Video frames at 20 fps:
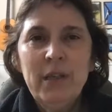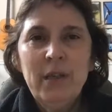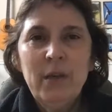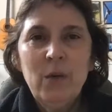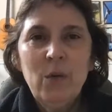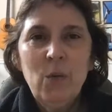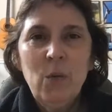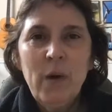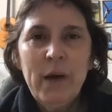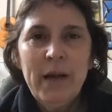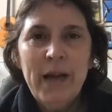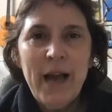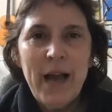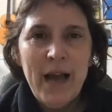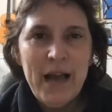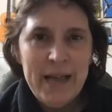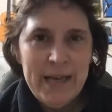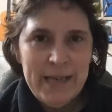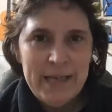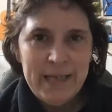What
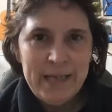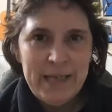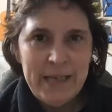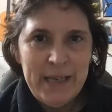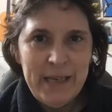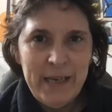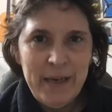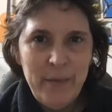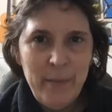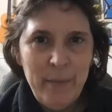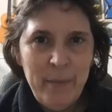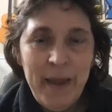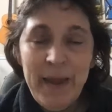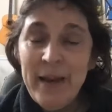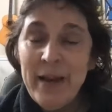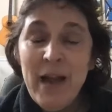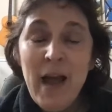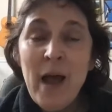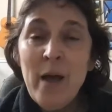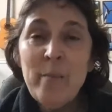I see may
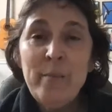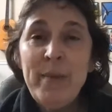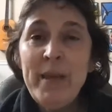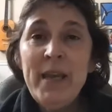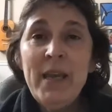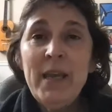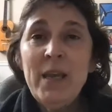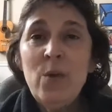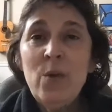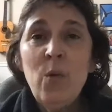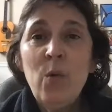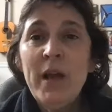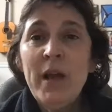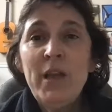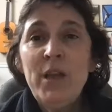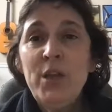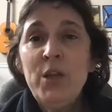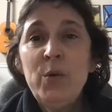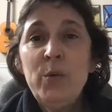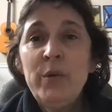not be what
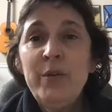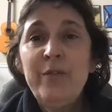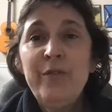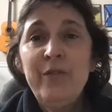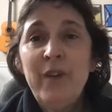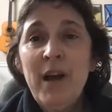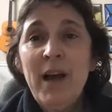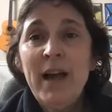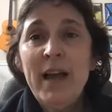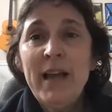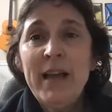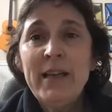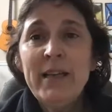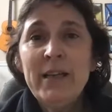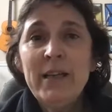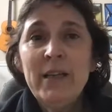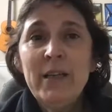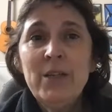you would find